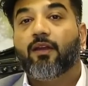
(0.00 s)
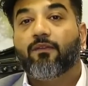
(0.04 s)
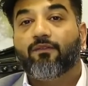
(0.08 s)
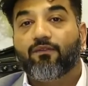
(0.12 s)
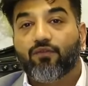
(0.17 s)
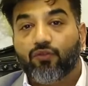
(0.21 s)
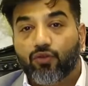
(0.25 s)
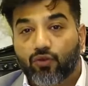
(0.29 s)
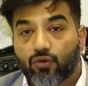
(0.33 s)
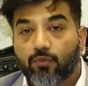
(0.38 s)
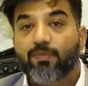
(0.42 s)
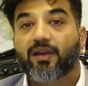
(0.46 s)

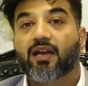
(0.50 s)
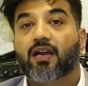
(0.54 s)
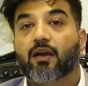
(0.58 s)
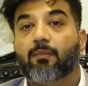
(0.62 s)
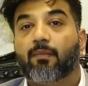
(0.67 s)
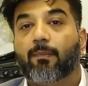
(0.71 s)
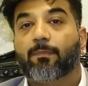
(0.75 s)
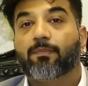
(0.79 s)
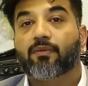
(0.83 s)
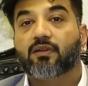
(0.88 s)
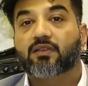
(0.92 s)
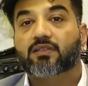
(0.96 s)
if you
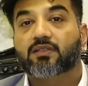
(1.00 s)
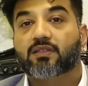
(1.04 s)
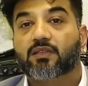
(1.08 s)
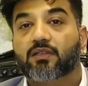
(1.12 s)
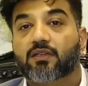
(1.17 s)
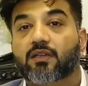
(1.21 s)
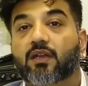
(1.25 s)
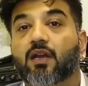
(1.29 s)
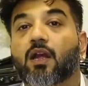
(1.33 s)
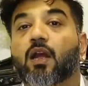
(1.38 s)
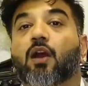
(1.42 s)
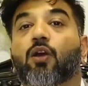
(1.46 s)
become a
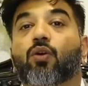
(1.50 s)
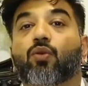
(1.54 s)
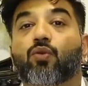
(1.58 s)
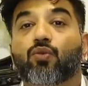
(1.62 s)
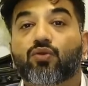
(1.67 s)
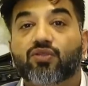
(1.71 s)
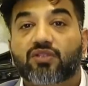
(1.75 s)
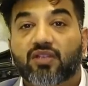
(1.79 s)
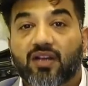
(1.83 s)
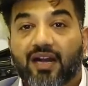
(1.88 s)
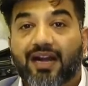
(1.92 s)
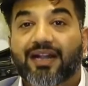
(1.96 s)
person
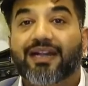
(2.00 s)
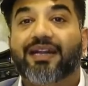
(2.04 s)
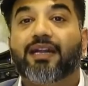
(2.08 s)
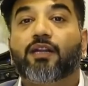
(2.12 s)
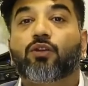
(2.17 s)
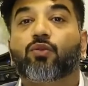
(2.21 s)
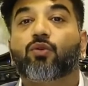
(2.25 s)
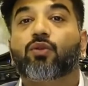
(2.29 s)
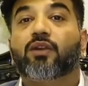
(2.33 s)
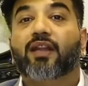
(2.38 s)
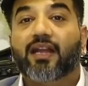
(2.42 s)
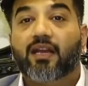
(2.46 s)
who's
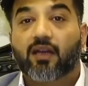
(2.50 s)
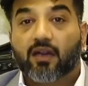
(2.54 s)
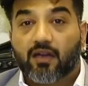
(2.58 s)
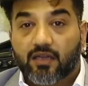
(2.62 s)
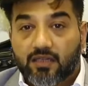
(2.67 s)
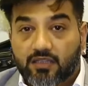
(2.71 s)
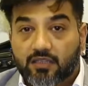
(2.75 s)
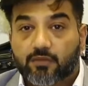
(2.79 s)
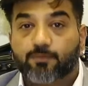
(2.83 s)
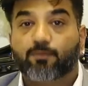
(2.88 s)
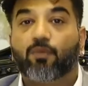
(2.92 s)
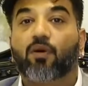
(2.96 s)
ready to take a
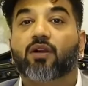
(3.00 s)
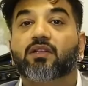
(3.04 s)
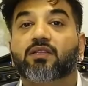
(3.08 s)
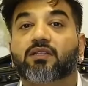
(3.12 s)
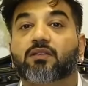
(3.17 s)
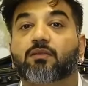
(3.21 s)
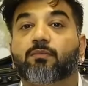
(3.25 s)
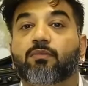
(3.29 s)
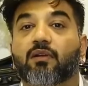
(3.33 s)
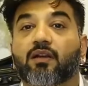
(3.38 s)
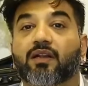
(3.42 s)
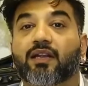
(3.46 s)

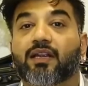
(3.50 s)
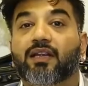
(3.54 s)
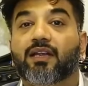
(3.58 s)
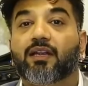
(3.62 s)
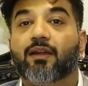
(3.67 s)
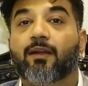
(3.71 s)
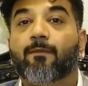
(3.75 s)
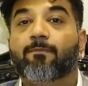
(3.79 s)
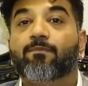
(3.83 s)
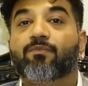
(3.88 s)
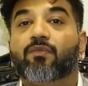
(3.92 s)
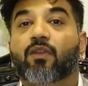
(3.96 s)

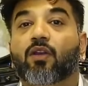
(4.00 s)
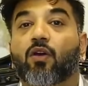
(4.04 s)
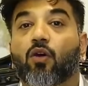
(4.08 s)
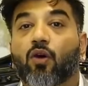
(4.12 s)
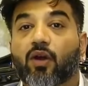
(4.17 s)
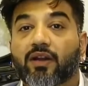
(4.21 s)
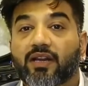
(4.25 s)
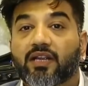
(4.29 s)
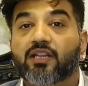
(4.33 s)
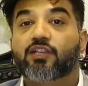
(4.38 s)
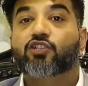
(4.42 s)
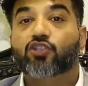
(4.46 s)
responsibility
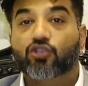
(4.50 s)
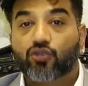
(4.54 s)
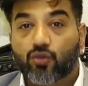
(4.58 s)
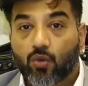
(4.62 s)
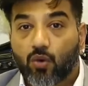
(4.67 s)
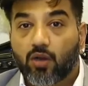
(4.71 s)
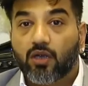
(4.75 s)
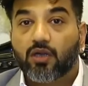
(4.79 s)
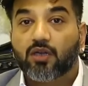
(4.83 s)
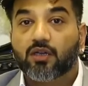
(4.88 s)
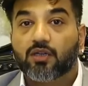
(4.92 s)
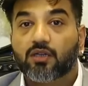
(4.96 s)
on his
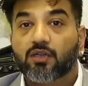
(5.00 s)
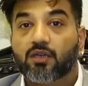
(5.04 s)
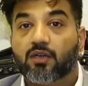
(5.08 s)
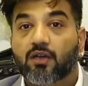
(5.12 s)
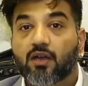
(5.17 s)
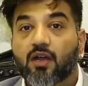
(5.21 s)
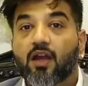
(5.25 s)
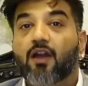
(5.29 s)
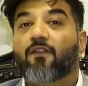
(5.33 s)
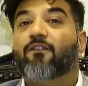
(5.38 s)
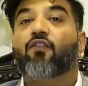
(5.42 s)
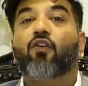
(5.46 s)
shoulder
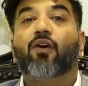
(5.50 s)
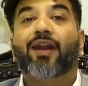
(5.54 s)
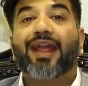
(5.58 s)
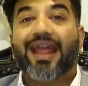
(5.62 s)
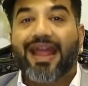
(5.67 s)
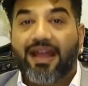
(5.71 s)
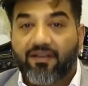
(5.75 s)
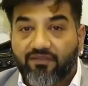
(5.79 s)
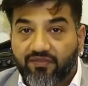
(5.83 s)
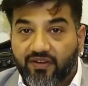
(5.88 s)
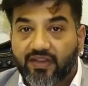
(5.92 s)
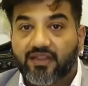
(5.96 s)
for
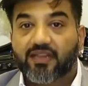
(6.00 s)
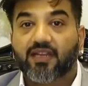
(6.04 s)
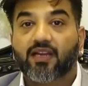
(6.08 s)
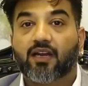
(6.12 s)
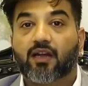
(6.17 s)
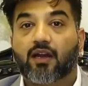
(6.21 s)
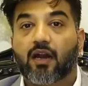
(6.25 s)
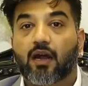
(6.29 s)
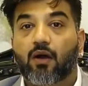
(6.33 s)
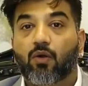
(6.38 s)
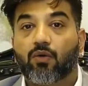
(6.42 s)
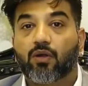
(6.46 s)
everything
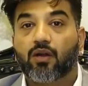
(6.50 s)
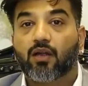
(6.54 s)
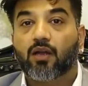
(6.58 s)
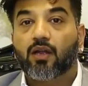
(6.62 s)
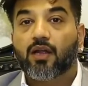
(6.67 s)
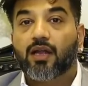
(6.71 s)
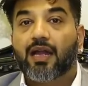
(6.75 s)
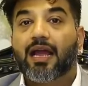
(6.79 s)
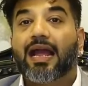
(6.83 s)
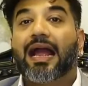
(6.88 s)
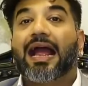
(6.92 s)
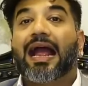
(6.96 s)
around,
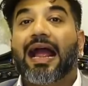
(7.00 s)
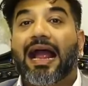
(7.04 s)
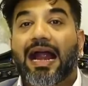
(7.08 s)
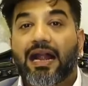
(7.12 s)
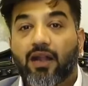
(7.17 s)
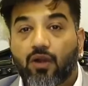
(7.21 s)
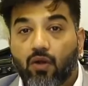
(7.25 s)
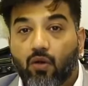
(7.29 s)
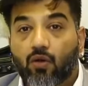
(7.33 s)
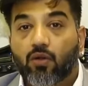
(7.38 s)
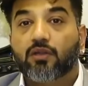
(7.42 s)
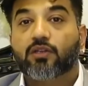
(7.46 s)

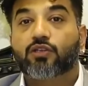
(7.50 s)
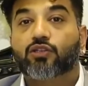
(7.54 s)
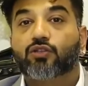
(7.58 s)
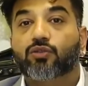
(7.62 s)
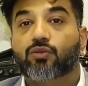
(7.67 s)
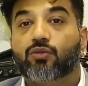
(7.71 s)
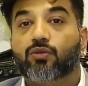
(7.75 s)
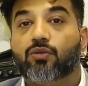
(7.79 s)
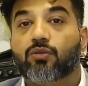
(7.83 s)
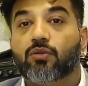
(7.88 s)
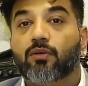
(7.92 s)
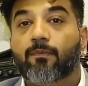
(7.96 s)
and
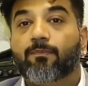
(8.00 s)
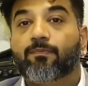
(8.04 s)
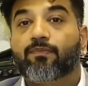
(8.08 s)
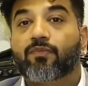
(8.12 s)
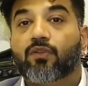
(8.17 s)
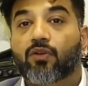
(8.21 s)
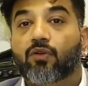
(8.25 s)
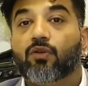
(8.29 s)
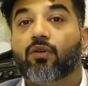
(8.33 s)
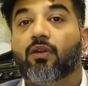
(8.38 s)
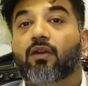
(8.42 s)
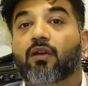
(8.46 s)
also,
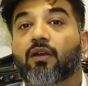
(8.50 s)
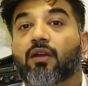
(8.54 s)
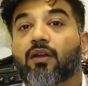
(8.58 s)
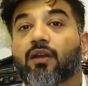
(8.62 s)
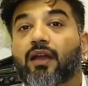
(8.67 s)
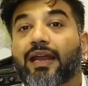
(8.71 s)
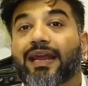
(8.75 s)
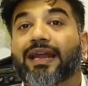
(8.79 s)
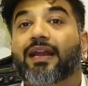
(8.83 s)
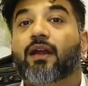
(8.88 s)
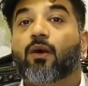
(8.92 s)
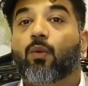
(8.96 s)

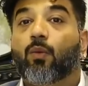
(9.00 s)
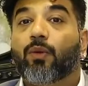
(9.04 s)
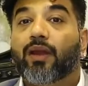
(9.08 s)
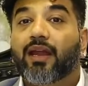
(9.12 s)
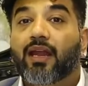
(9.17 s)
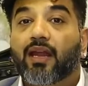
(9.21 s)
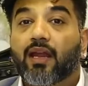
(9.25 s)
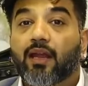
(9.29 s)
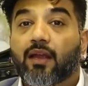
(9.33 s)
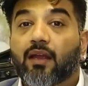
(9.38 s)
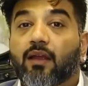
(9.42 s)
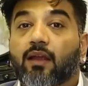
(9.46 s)
in a
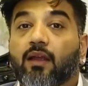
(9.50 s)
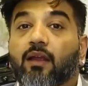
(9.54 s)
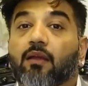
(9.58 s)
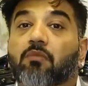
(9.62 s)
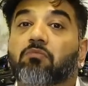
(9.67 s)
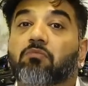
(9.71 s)
way,